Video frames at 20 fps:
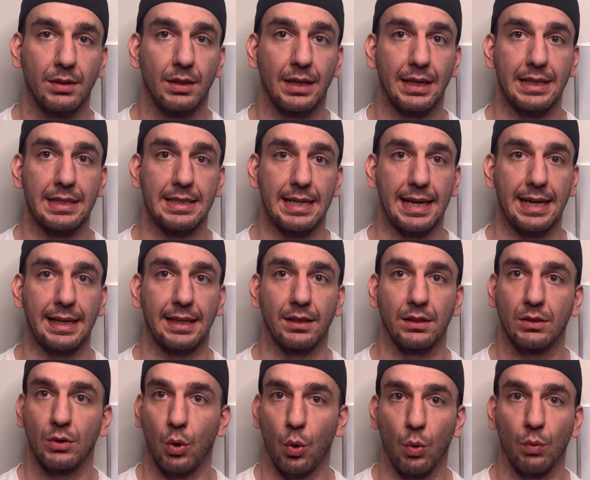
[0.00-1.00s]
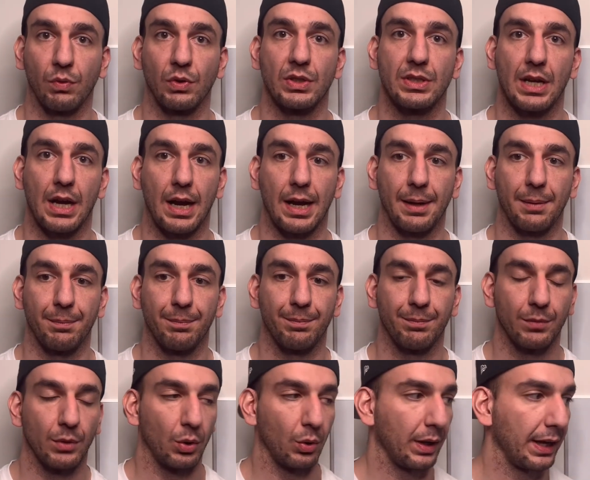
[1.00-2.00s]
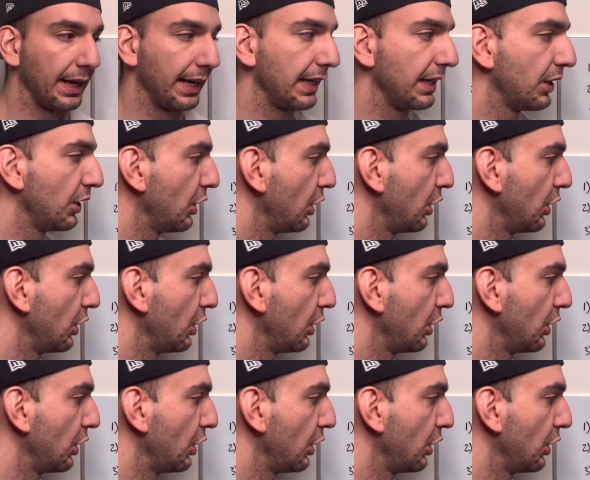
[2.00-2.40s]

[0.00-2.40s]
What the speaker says: a day over time, okay?